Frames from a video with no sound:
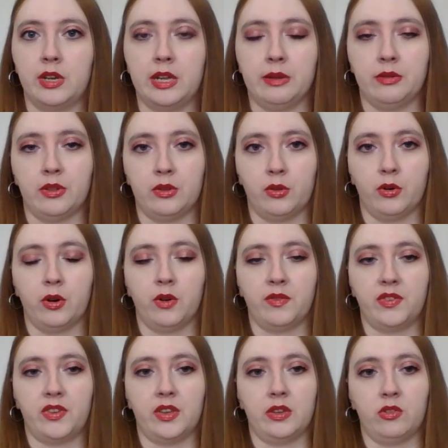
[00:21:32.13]
If the door all of
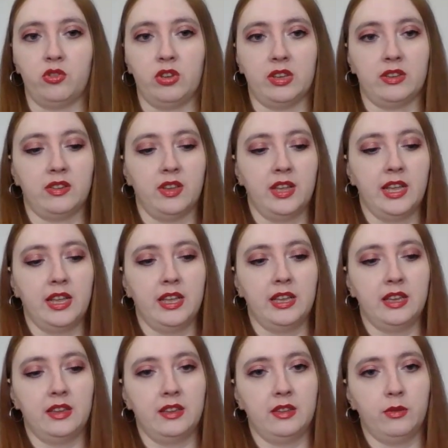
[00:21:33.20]
a sudden just
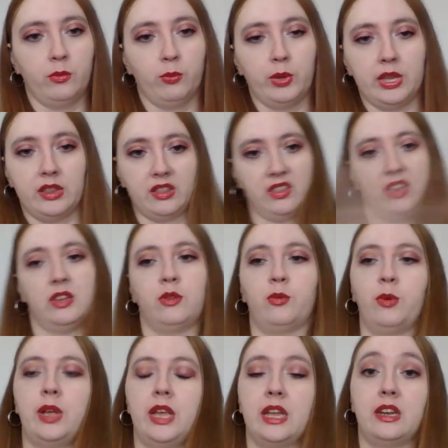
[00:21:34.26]
went this
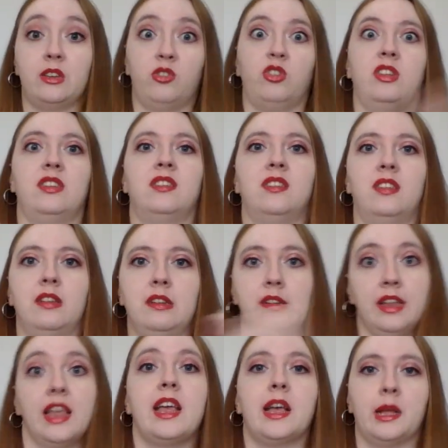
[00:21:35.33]
way and it just
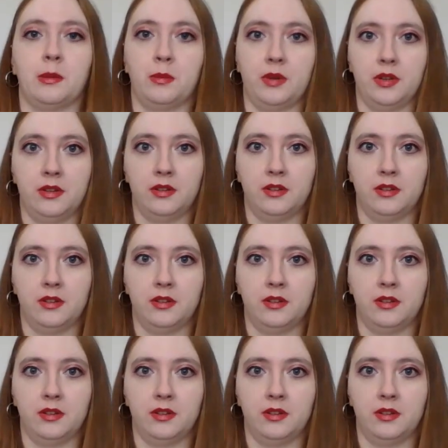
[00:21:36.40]
slammed,